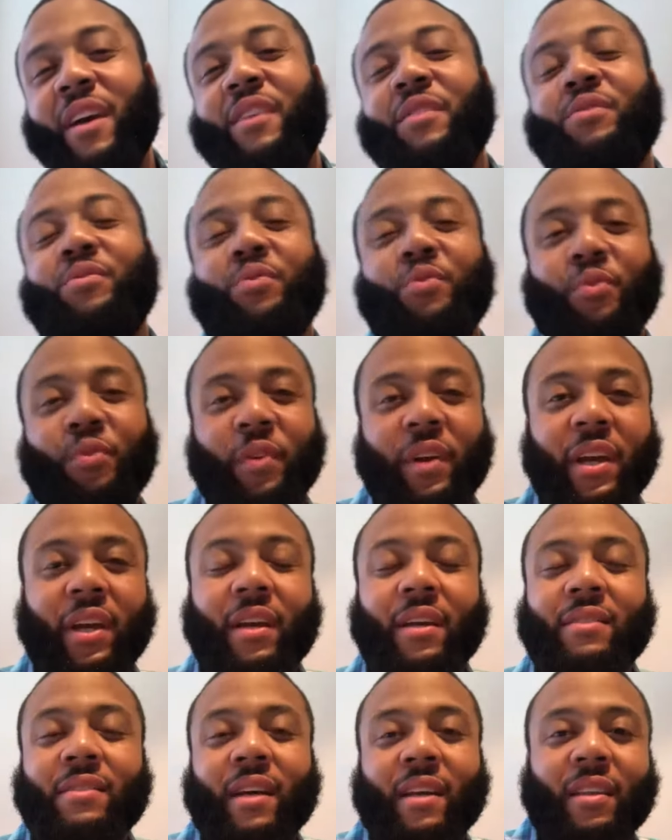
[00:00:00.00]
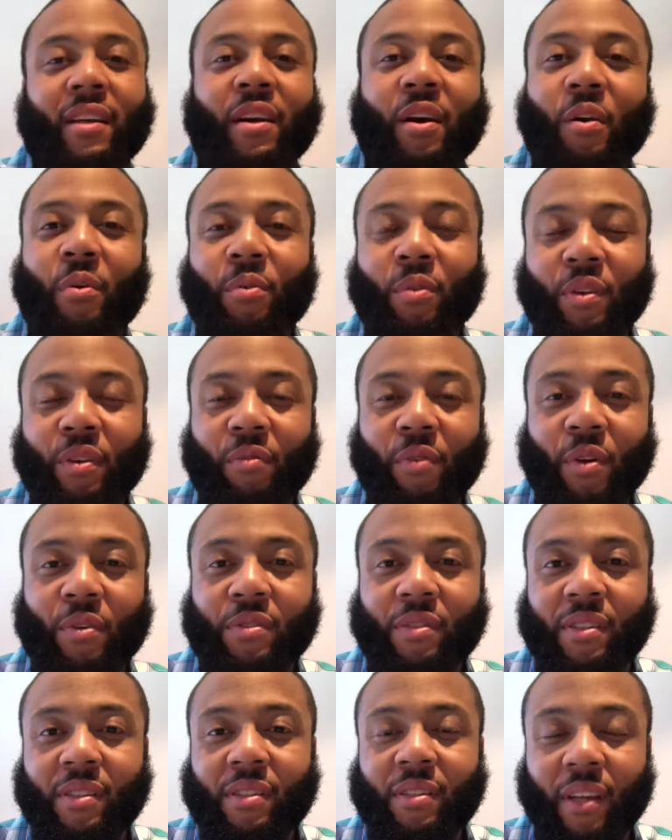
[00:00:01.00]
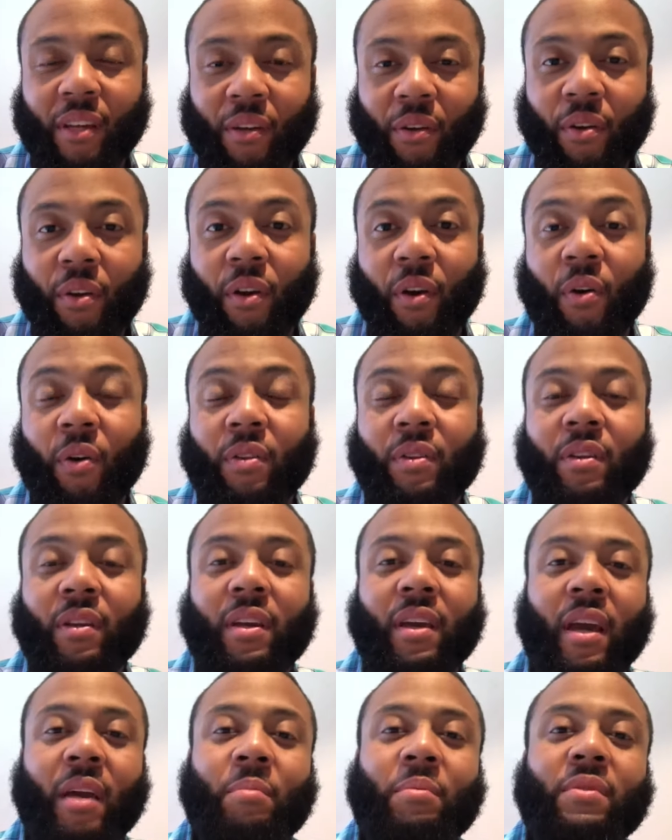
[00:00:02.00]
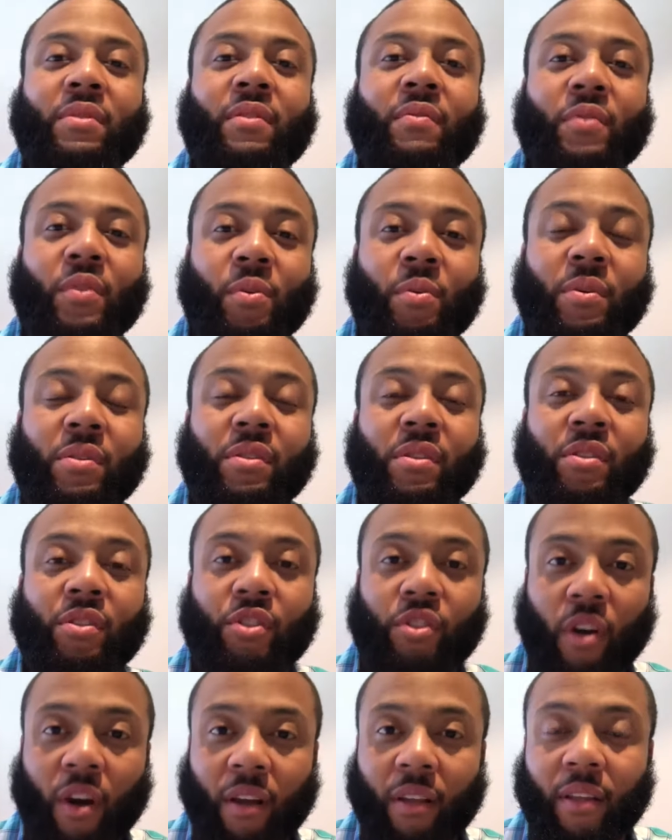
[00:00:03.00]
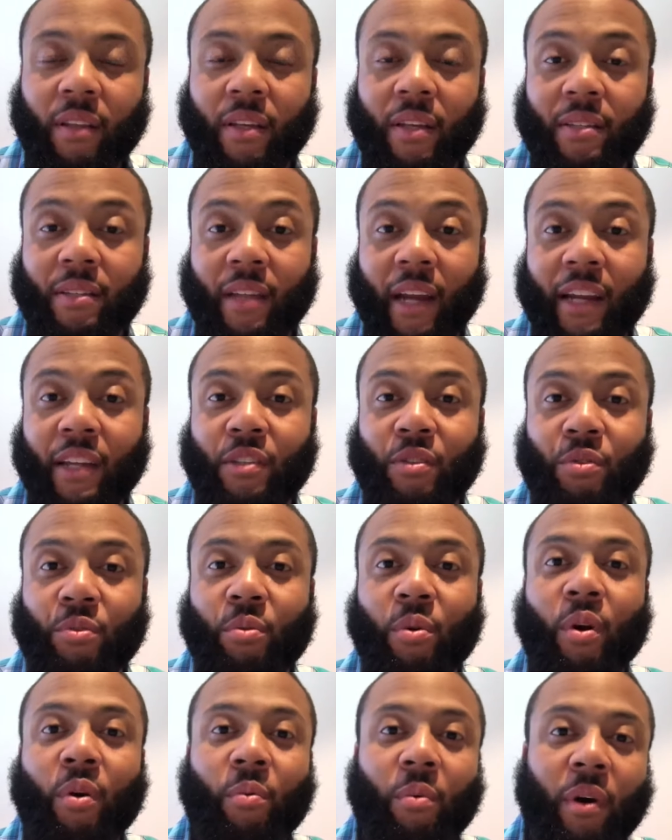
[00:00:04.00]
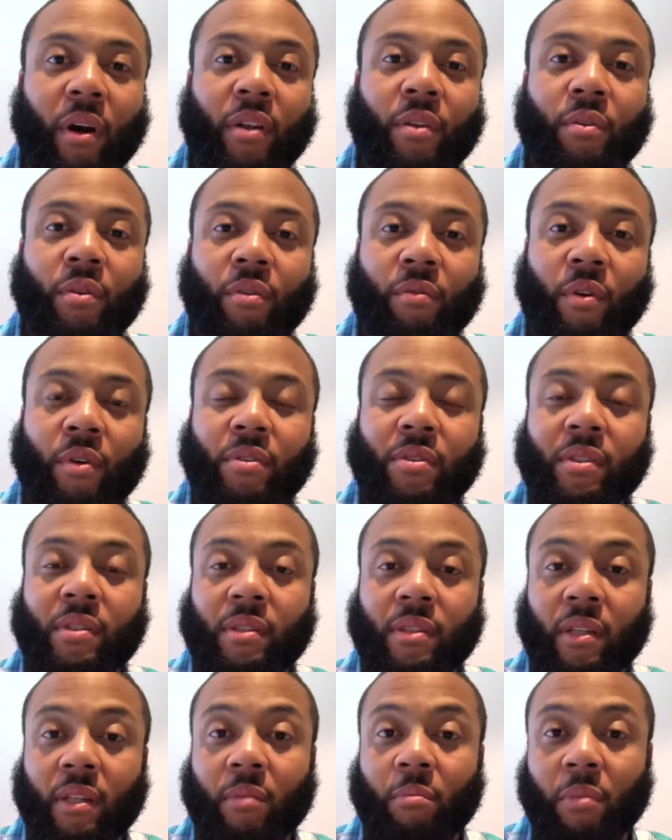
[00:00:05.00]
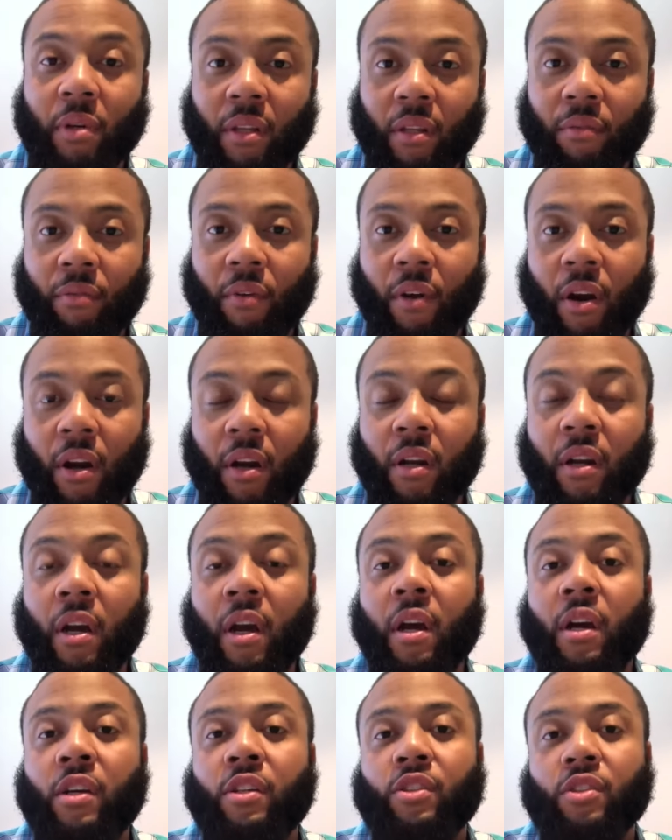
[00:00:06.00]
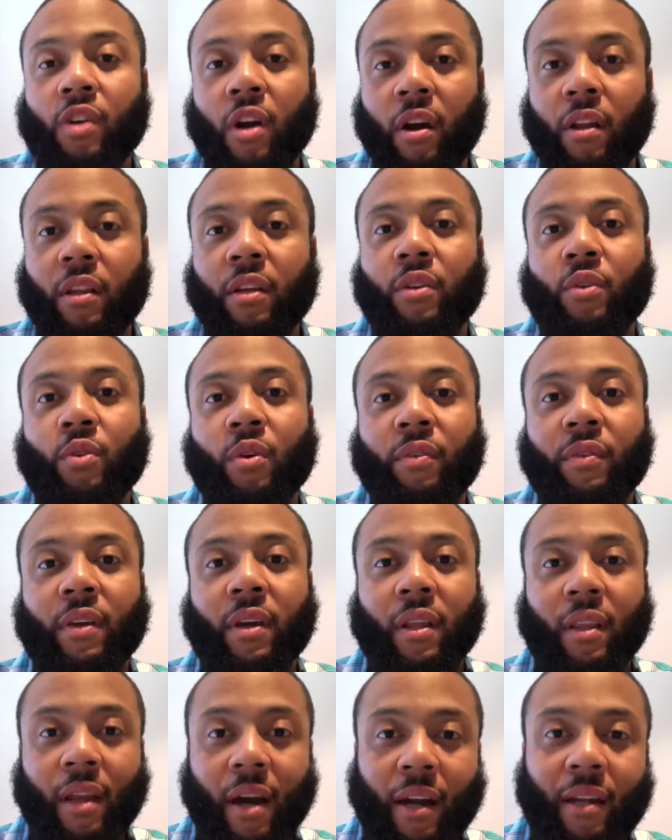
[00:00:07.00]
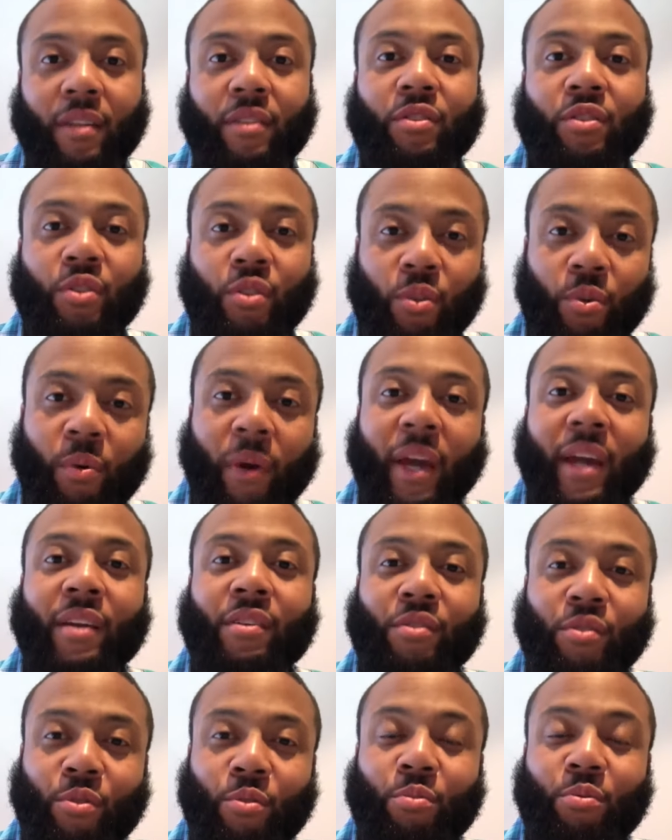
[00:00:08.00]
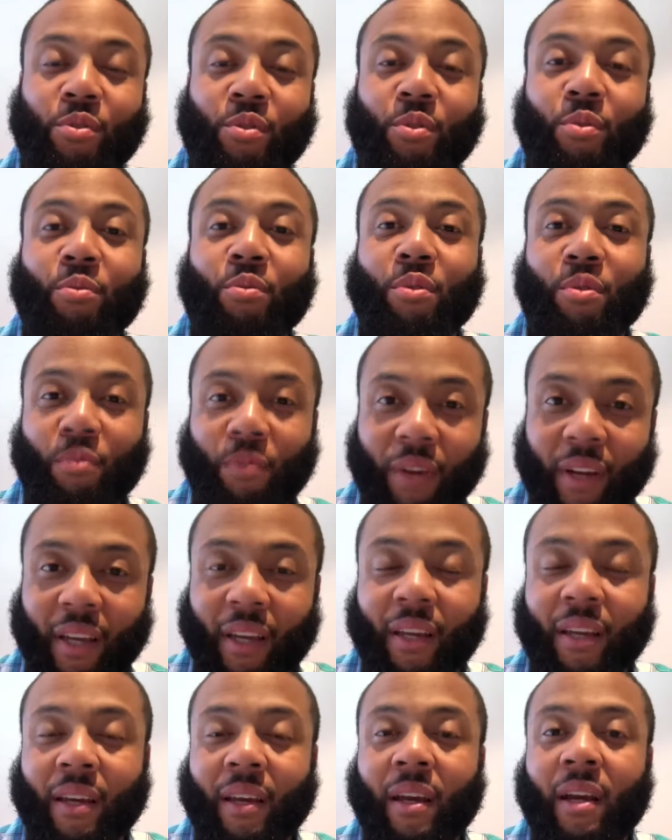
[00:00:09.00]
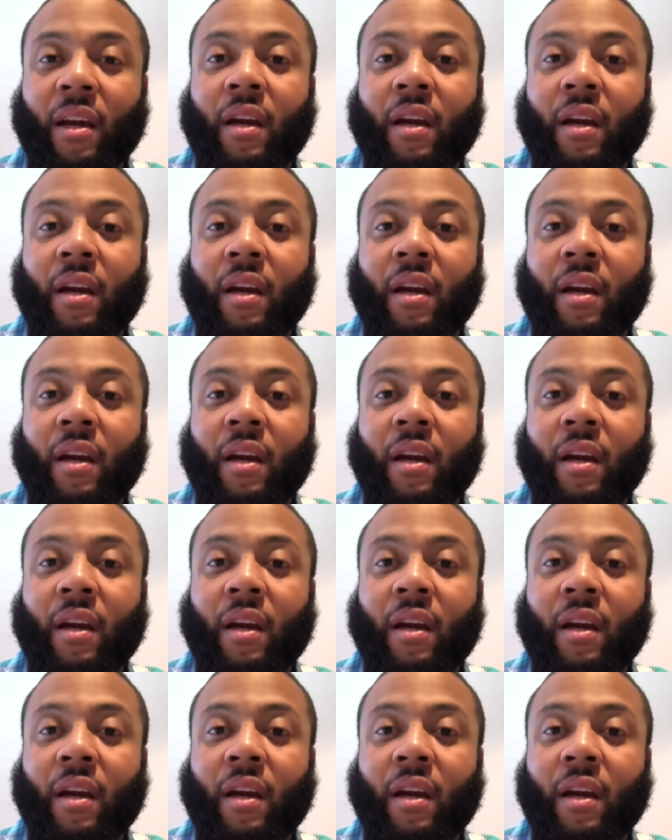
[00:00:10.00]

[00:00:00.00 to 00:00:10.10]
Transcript: It's free. It's at the Cone University Center on the campus of UNC Charlotte. That's 9201 University City Boulevard, Charlotte, North Carolina 28223.